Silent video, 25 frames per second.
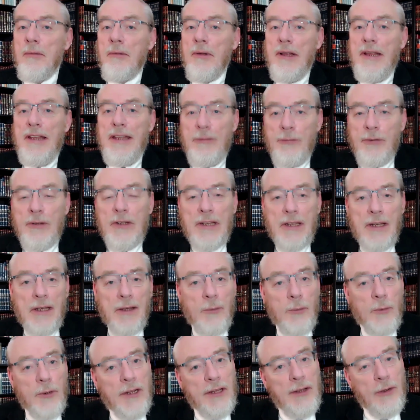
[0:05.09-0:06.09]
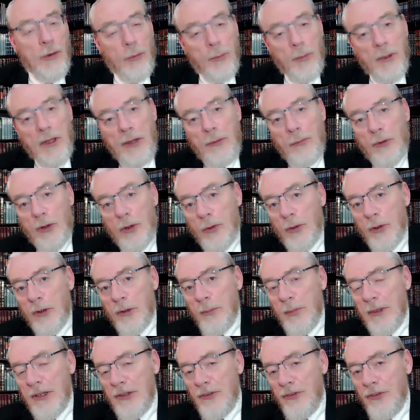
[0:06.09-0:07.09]
evening when I normally
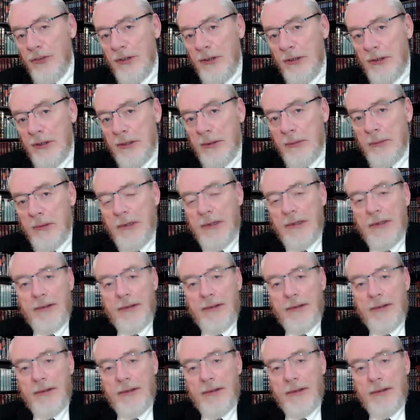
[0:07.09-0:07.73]
record my shiur